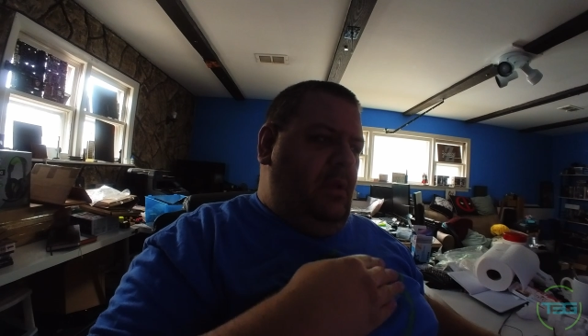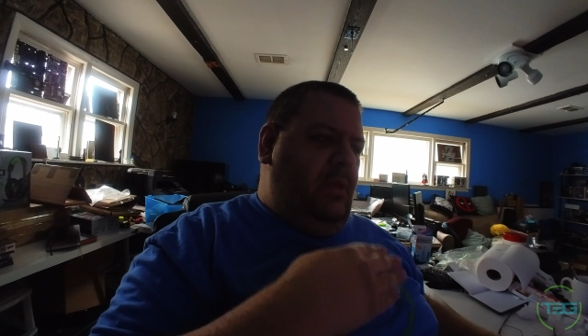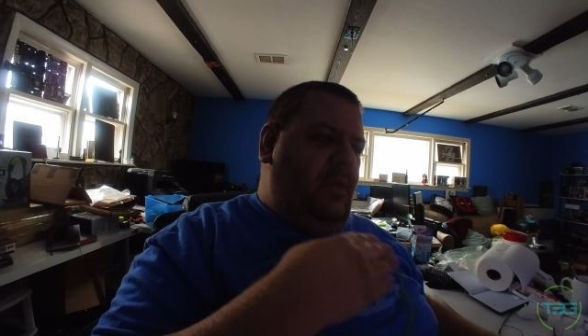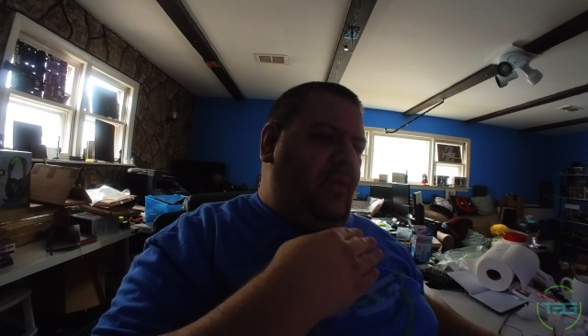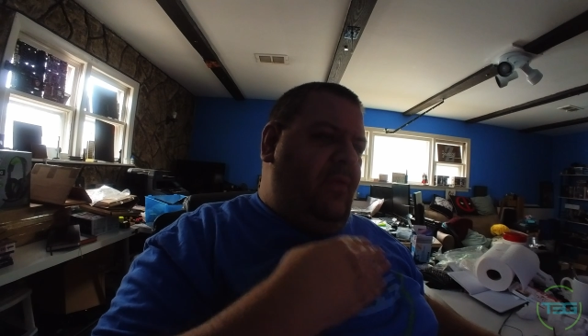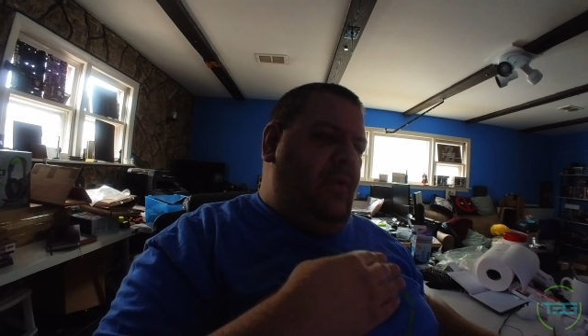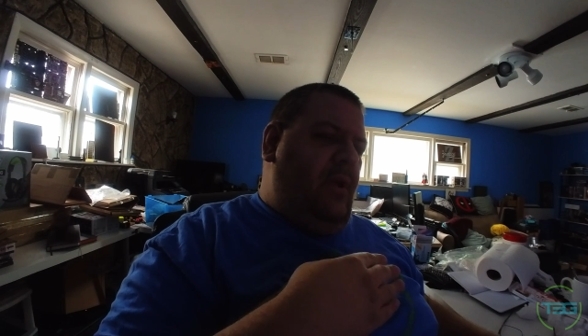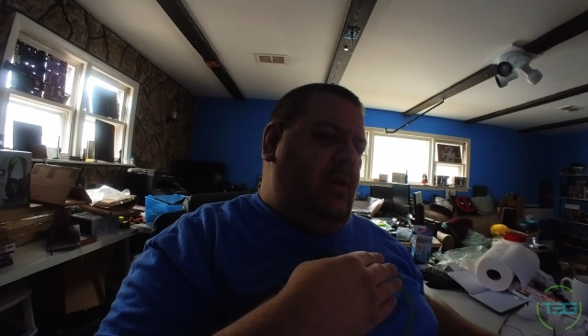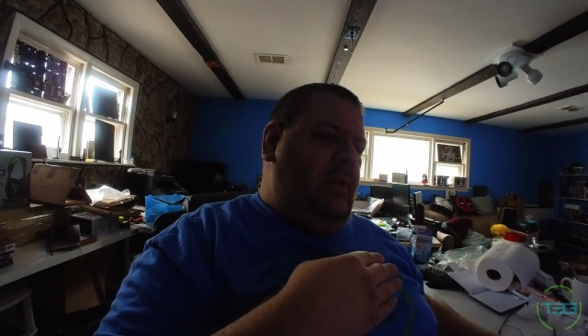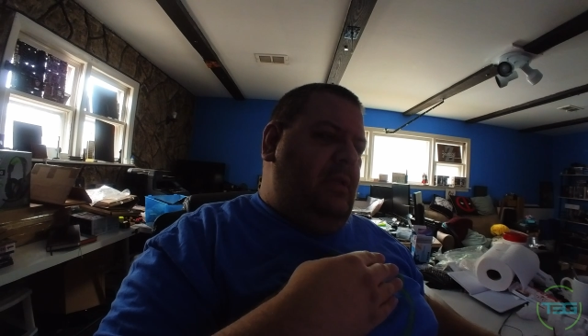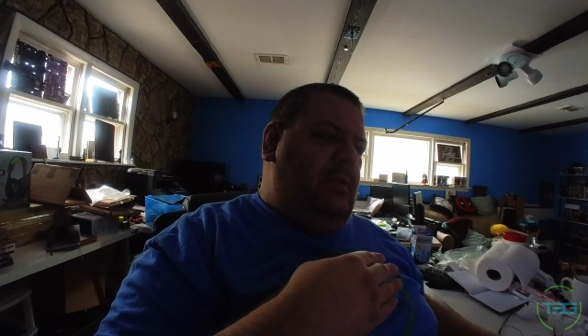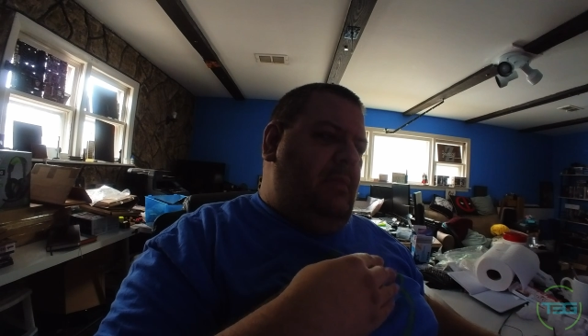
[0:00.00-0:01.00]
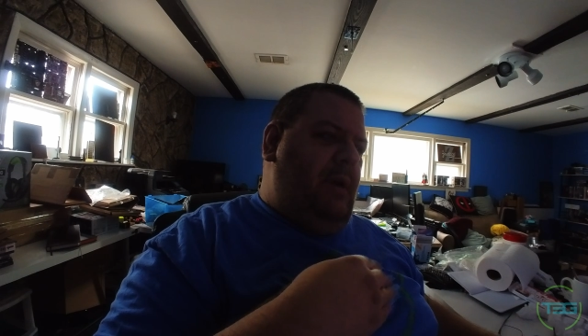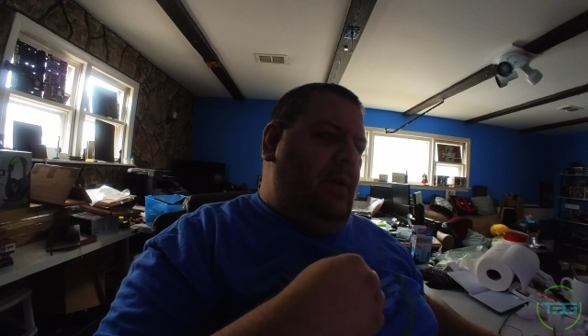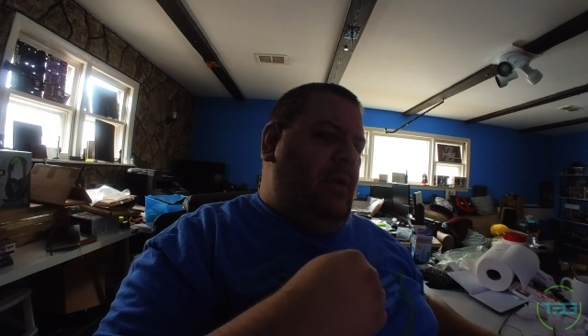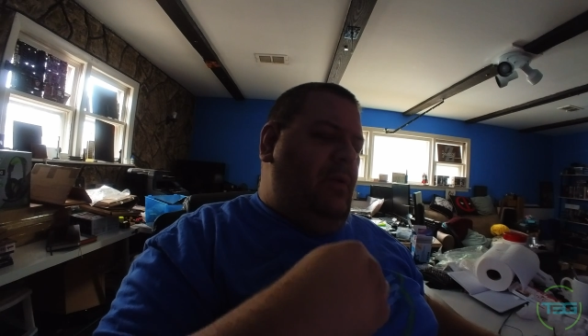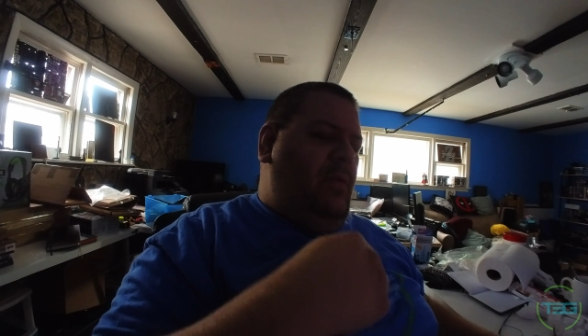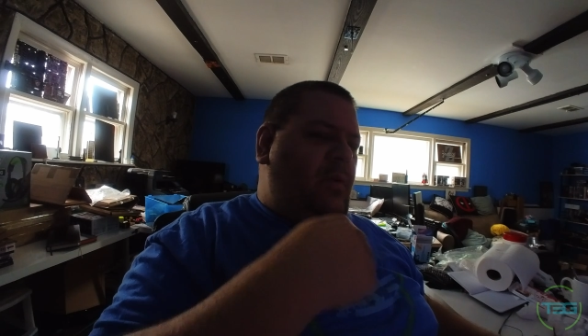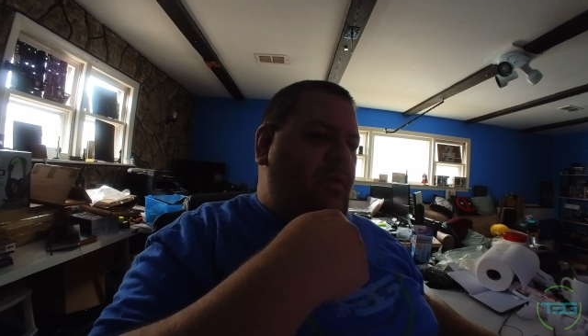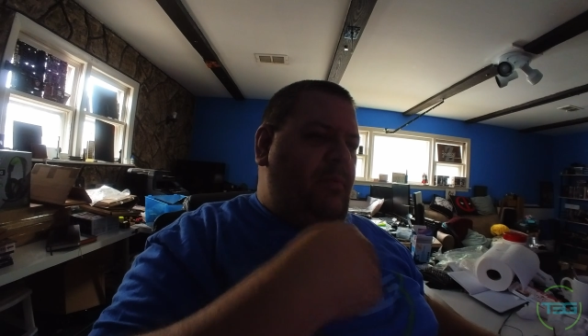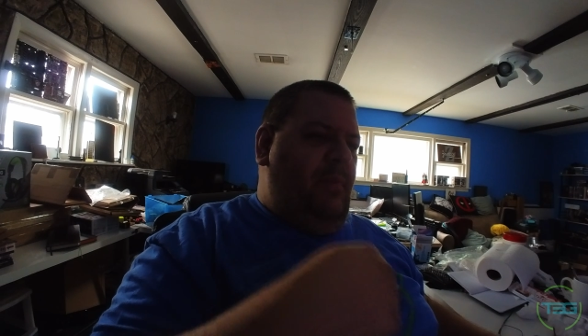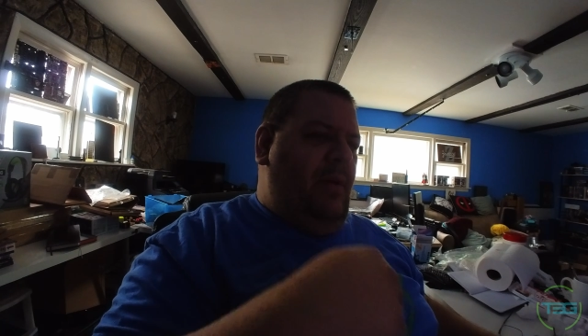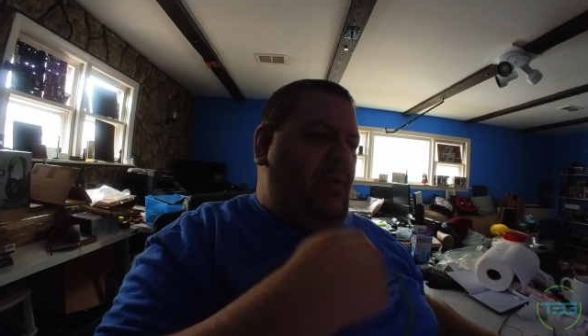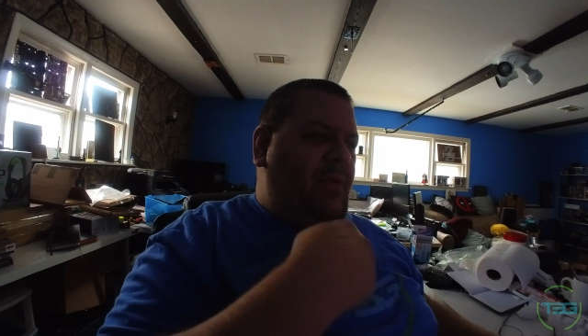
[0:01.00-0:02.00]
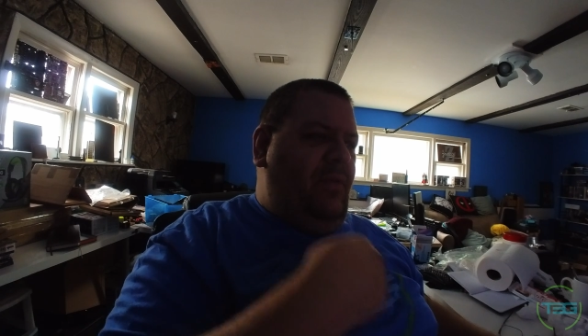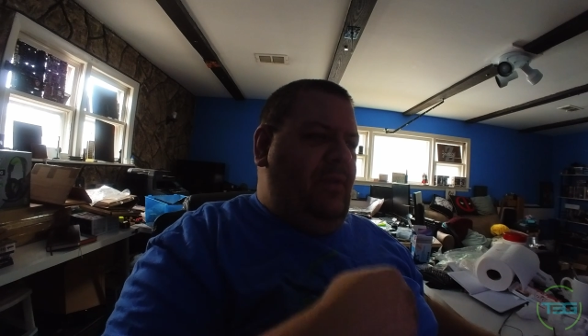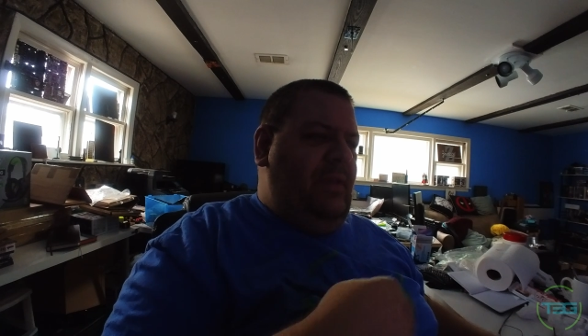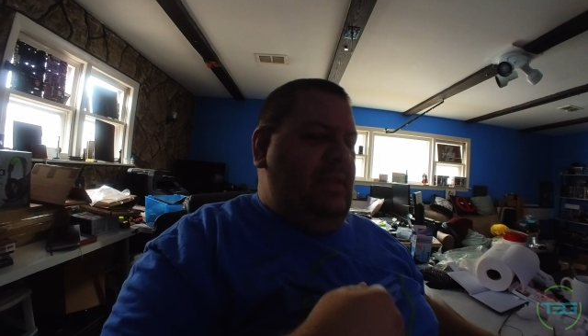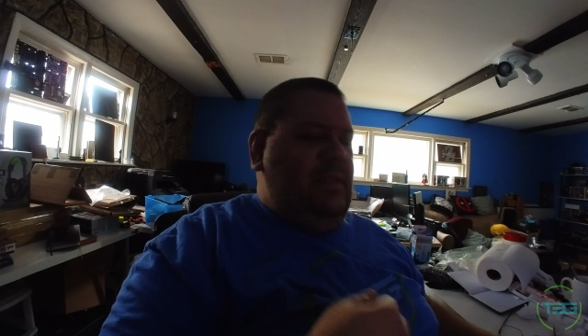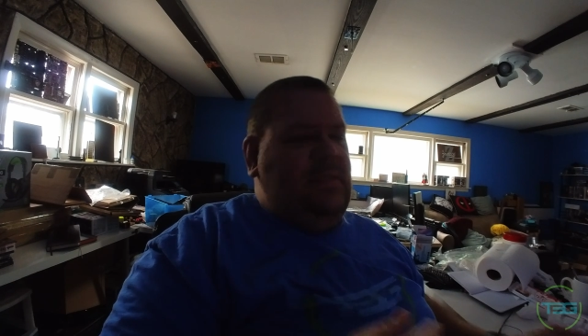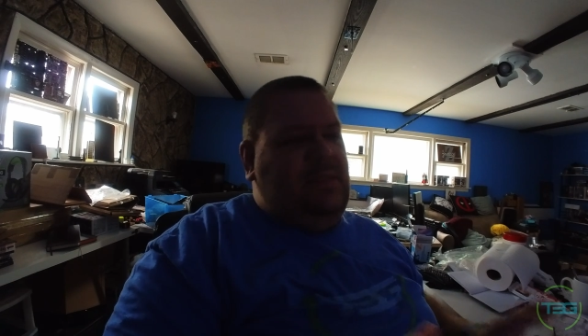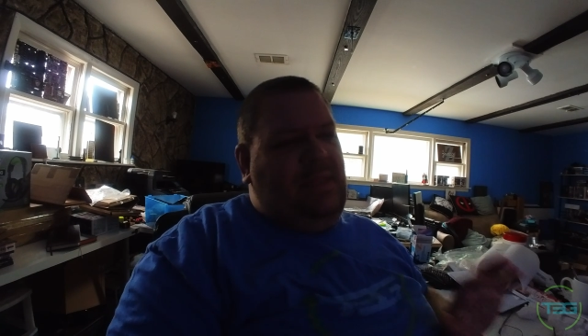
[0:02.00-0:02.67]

The front is metal with metal fins,